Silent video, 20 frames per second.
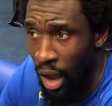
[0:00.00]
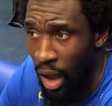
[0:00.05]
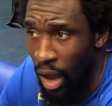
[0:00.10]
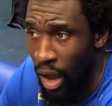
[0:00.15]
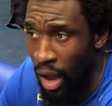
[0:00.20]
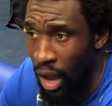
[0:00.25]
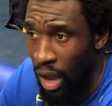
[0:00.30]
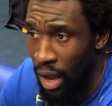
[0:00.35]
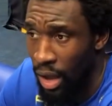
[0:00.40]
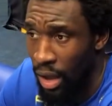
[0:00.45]

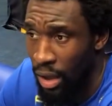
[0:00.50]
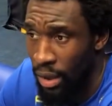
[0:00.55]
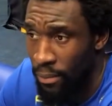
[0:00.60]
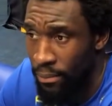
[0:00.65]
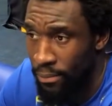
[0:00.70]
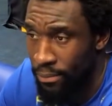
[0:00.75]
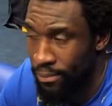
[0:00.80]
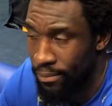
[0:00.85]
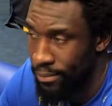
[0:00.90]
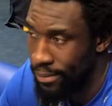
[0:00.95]
I
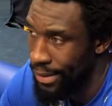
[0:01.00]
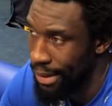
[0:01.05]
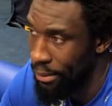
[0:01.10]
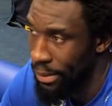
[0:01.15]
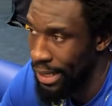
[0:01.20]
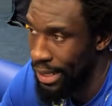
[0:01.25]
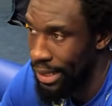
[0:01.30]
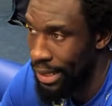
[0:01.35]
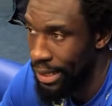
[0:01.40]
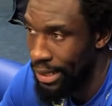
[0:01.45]

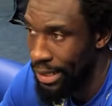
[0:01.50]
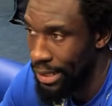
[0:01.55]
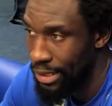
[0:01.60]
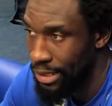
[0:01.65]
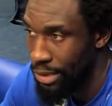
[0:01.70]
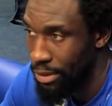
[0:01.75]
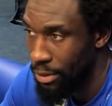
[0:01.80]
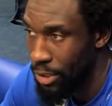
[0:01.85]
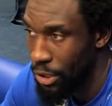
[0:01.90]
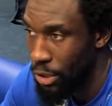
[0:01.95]
think it's
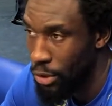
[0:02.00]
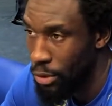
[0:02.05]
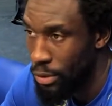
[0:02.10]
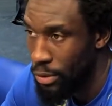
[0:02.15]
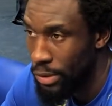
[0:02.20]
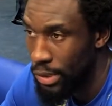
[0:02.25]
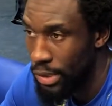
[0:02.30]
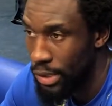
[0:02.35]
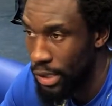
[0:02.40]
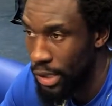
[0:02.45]
going to be
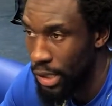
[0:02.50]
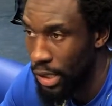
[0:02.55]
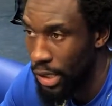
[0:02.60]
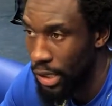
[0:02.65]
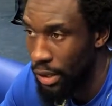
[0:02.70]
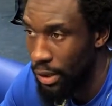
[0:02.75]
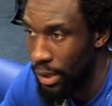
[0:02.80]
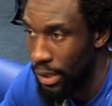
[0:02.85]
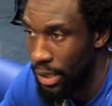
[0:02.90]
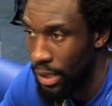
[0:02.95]
huge.
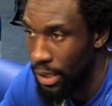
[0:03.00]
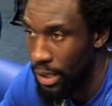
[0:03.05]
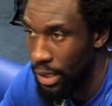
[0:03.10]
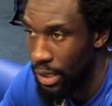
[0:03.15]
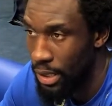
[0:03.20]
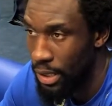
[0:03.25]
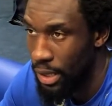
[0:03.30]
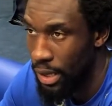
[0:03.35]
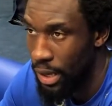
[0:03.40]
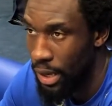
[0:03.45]
You know, at the end of
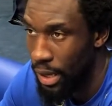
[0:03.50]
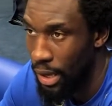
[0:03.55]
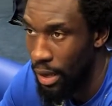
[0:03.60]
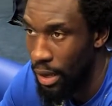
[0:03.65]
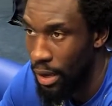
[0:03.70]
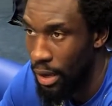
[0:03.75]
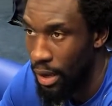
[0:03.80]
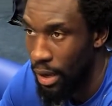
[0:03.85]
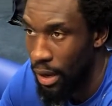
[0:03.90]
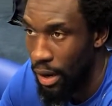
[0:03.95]
the day,
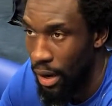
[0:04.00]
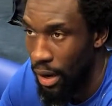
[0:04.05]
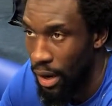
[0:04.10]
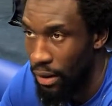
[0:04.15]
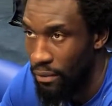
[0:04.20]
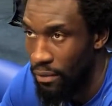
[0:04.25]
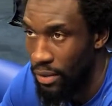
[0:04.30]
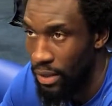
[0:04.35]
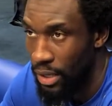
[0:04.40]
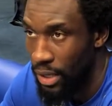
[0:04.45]

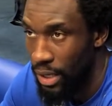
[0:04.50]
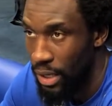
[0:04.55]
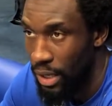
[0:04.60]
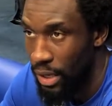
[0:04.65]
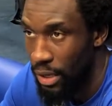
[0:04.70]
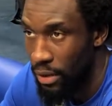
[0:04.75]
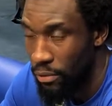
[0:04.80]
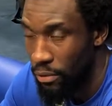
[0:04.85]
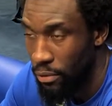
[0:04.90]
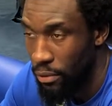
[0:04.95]
I feel like
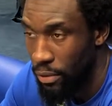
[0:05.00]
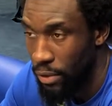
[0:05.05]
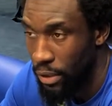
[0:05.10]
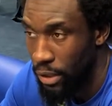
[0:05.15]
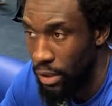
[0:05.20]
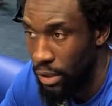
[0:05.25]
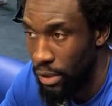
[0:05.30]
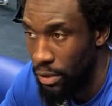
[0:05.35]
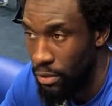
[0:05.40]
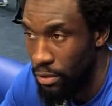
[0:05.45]
if
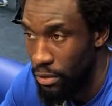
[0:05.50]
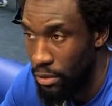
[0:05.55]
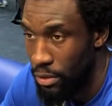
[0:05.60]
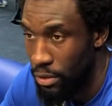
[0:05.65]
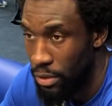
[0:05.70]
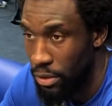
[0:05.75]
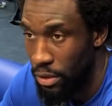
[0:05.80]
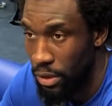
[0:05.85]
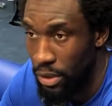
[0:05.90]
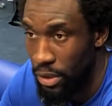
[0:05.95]
we
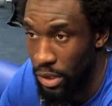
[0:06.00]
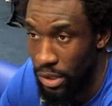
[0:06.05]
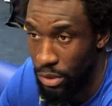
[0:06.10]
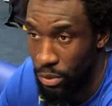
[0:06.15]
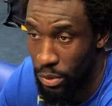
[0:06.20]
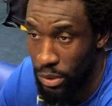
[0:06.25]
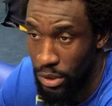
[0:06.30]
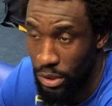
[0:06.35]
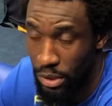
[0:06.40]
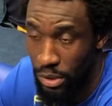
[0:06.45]
do the things
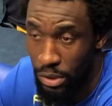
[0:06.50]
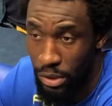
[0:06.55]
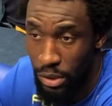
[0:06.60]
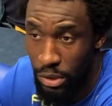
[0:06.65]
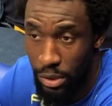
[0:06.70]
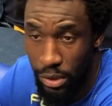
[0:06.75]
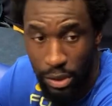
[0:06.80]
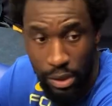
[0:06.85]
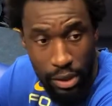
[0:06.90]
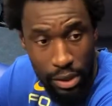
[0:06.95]
we need to
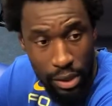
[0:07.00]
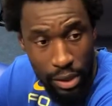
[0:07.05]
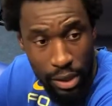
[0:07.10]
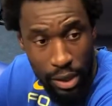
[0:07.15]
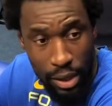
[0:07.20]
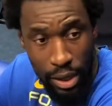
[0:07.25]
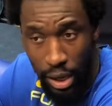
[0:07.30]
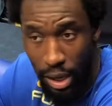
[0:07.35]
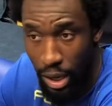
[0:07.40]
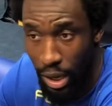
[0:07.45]
do,
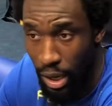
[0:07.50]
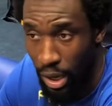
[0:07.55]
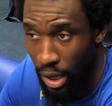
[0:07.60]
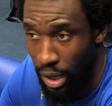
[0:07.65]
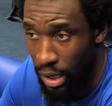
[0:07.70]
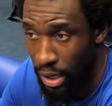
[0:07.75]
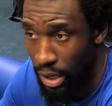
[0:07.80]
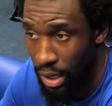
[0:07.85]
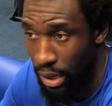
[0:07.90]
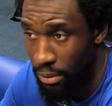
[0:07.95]

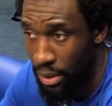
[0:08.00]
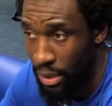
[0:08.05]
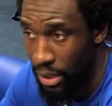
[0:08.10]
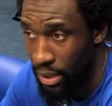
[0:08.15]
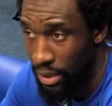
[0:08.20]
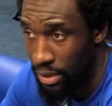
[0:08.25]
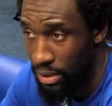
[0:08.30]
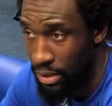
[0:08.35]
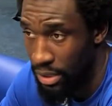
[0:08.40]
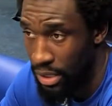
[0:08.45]
come
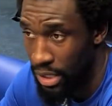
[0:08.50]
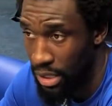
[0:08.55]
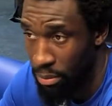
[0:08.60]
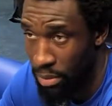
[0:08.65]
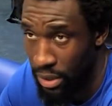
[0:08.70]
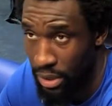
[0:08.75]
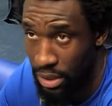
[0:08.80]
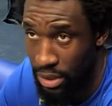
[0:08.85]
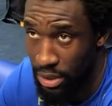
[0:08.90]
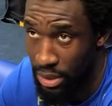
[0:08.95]
together as a team,
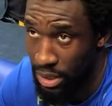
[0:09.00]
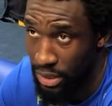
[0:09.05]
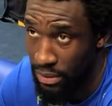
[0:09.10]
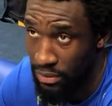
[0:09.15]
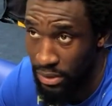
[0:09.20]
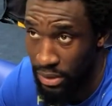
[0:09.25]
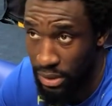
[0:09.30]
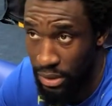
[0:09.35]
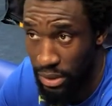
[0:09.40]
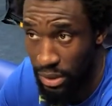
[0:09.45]
play good
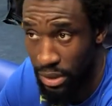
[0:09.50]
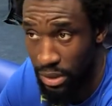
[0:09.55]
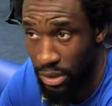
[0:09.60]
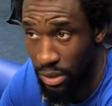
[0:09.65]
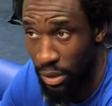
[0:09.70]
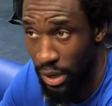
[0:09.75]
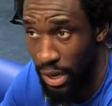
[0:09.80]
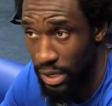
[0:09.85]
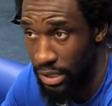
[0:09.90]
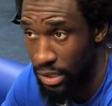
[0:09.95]
defense, you
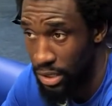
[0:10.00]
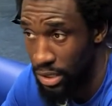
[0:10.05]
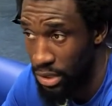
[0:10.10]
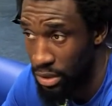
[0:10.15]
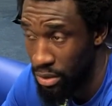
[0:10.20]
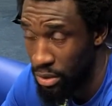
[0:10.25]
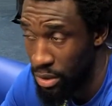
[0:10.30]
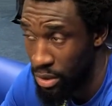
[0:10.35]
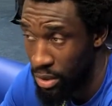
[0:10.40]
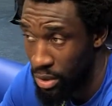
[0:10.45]
know,
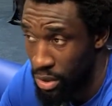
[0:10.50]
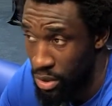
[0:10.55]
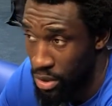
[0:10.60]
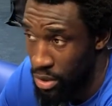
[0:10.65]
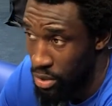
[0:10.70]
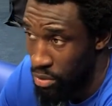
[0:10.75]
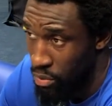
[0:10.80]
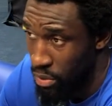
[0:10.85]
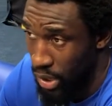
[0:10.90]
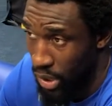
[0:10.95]
execute,
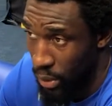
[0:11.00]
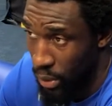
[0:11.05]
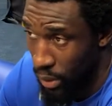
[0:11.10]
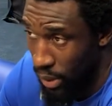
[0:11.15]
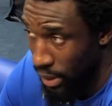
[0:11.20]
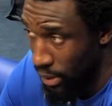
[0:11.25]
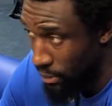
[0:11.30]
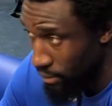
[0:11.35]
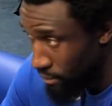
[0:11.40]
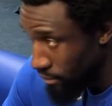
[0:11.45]
we can
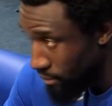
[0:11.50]
win.